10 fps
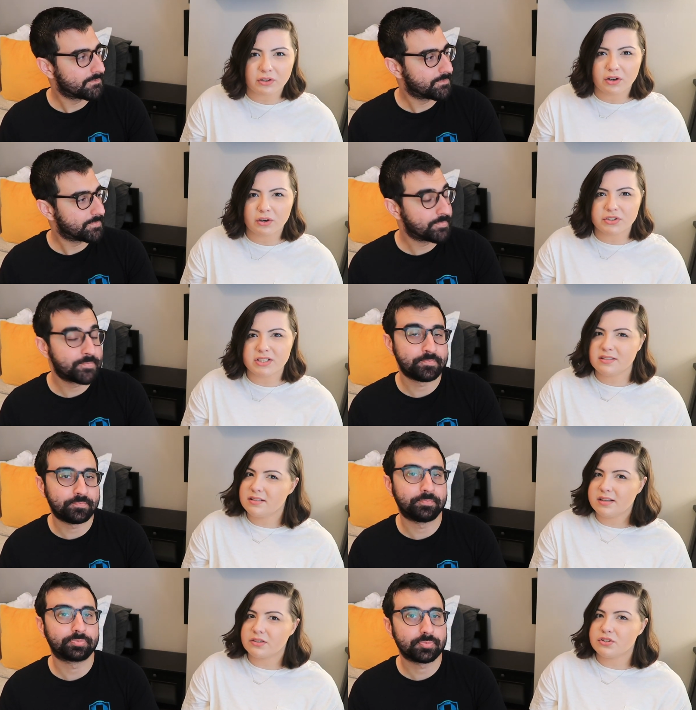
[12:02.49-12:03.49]
Speaker 1: to Hershey's in hmm.
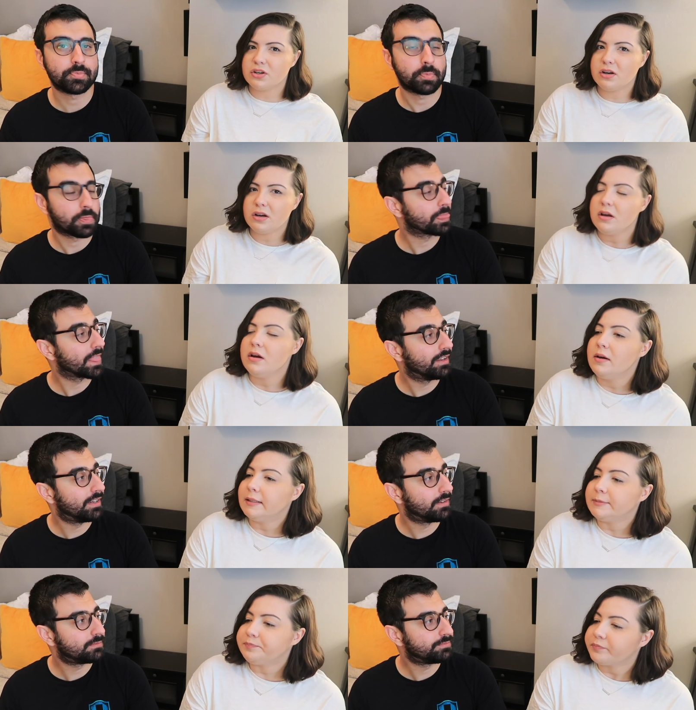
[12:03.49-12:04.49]
texture. Yeah.
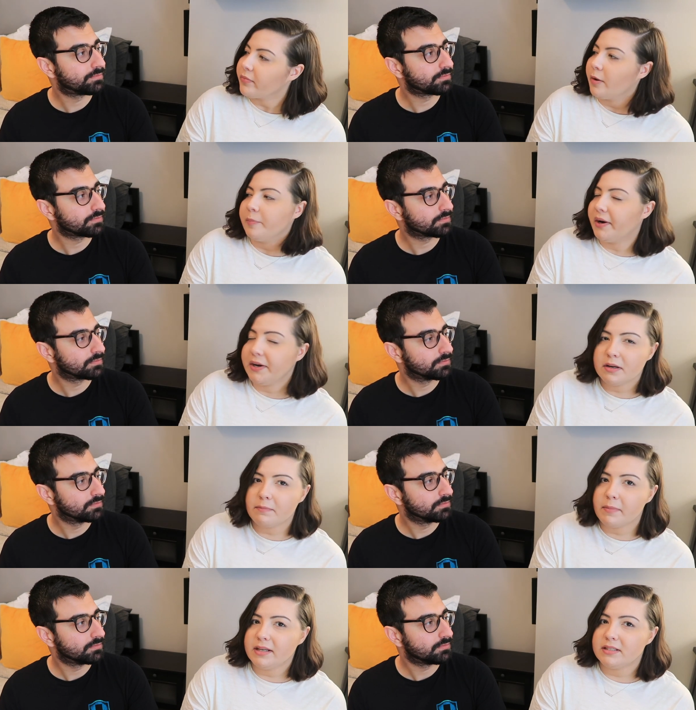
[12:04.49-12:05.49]
But I didn't
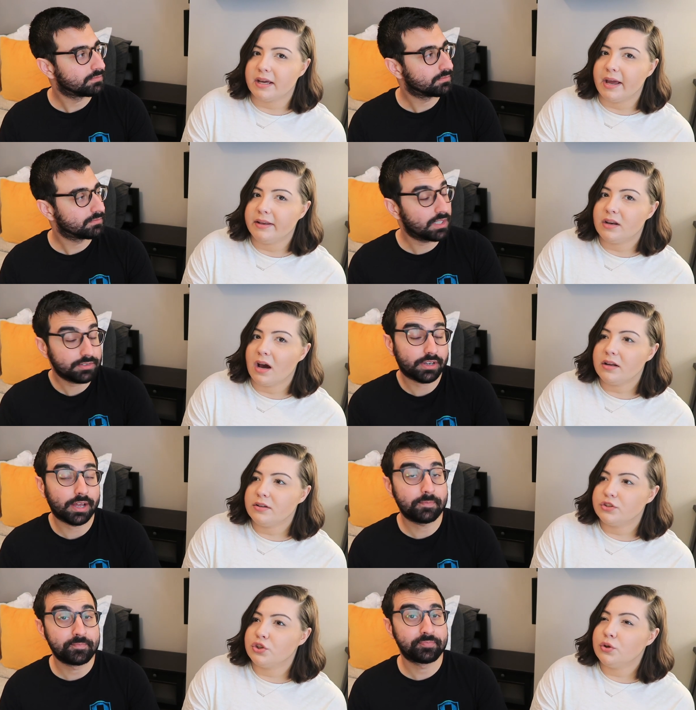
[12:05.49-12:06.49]
mind it and That's not okay.
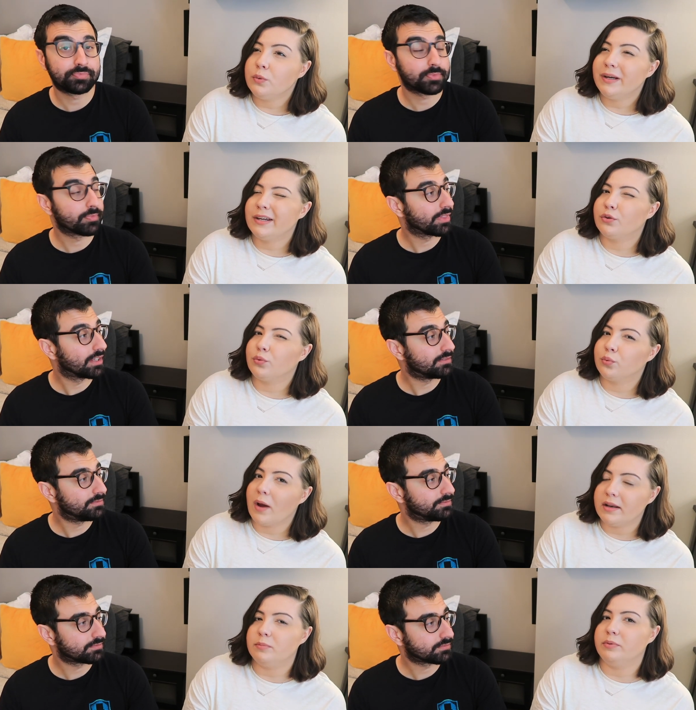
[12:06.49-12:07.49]
too
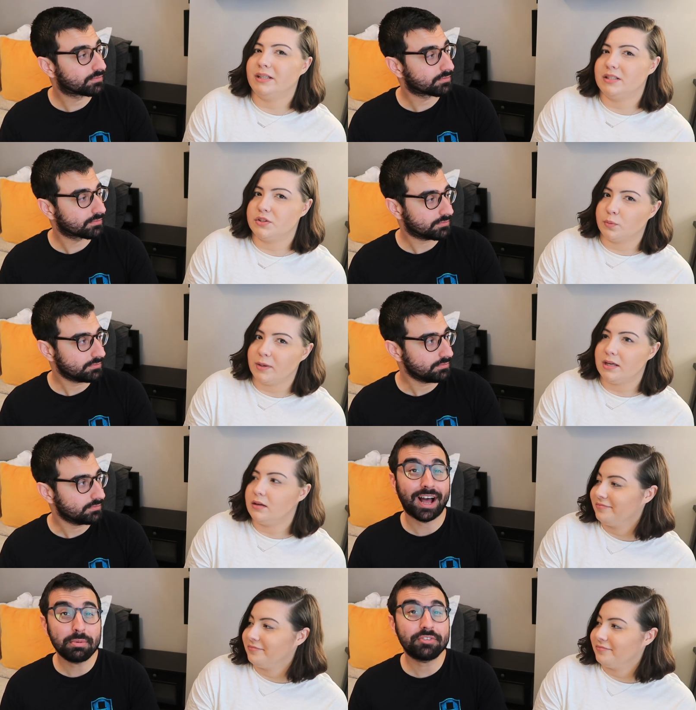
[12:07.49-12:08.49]
incredibly sweet.
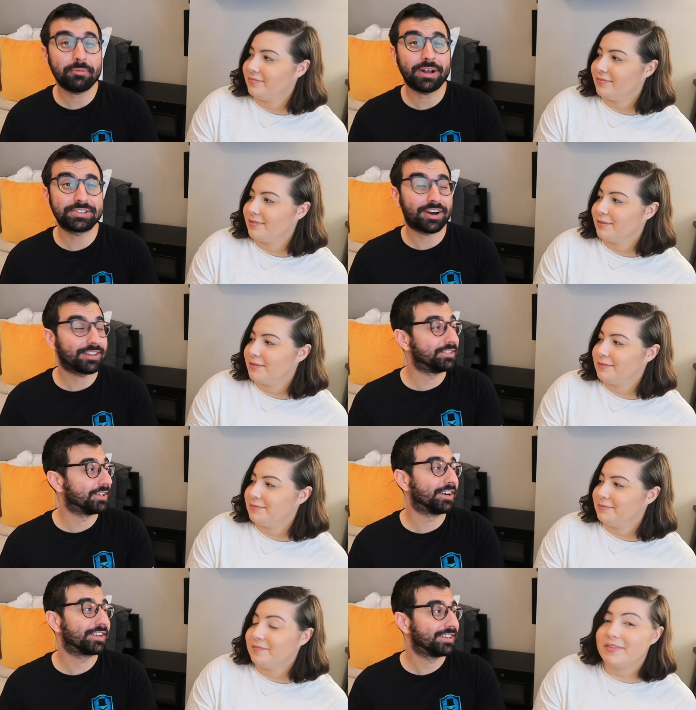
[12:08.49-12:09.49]
Speaker 2: I prefer my chocolate
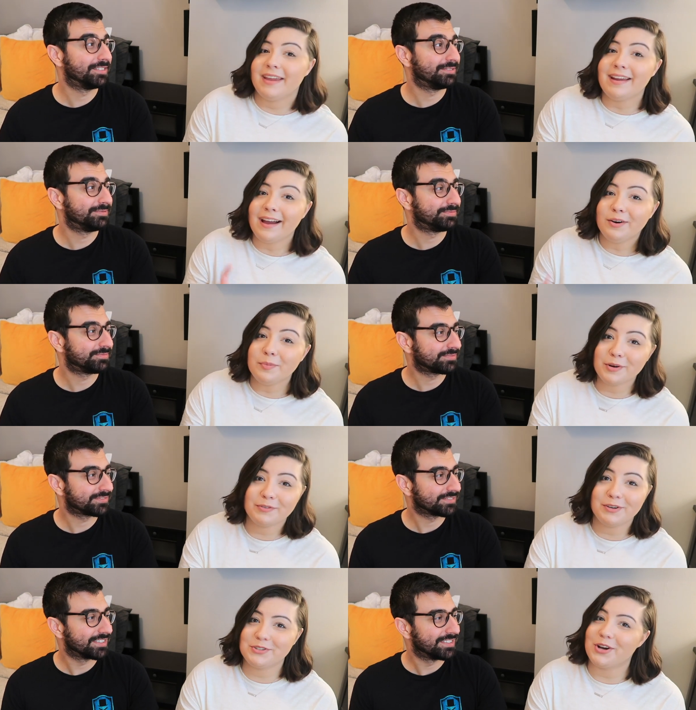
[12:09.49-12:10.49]
dark.
Speaker 1: And I don't
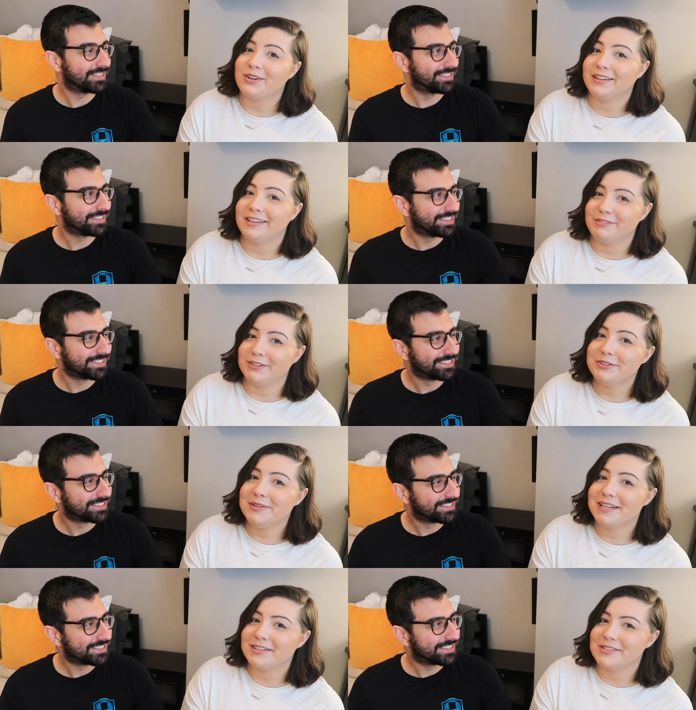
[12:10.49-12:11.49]
prefer chocolate if you're new
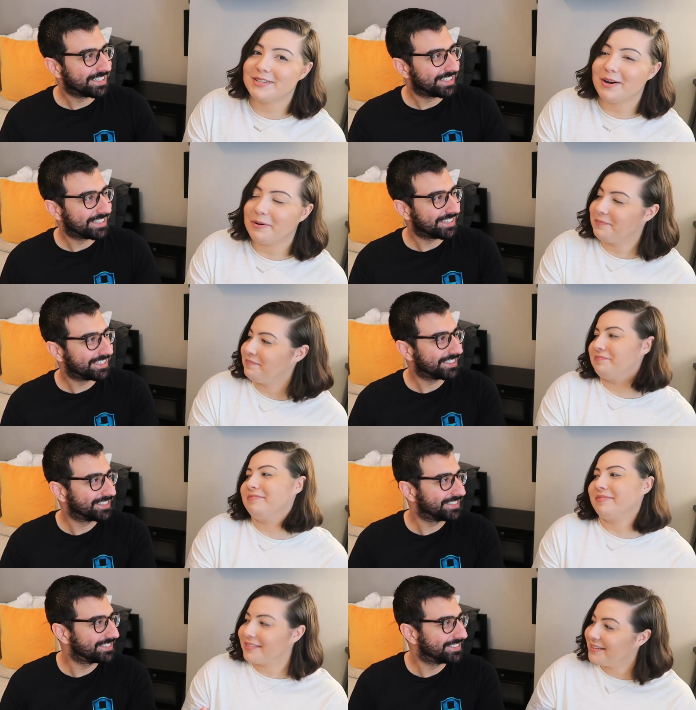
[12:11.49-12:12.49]
here, so
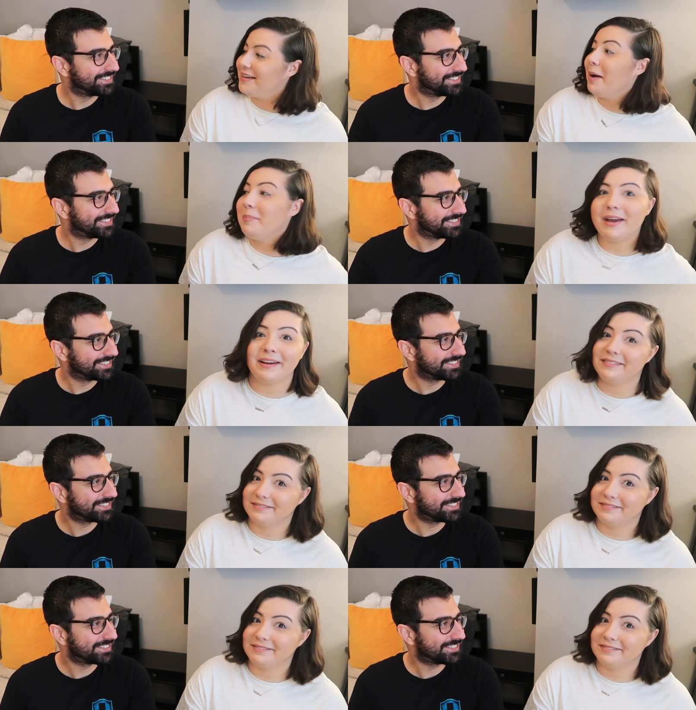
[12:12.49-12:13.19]
not bad.